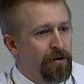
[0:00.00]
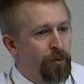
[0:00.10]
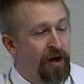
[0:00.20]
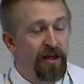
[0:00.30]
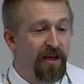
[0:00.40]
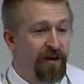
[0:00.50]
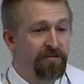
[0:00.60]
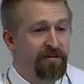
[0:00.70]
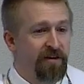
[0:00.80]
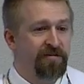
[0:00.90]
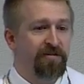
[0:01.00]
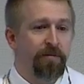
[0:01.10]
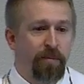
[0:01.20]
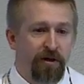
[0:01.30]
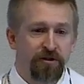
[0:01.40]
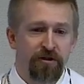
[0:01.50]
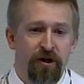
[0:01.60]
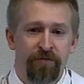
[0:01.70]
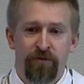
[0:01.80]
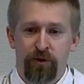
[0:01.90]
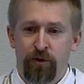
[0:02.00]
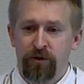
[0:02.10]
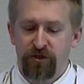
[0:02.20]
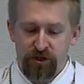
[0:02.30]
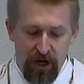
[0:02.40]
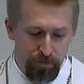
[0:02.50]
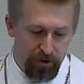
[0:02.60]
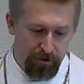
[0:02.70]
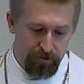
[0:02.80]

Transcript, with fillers: when he gives us the picture of the Good Shepherd.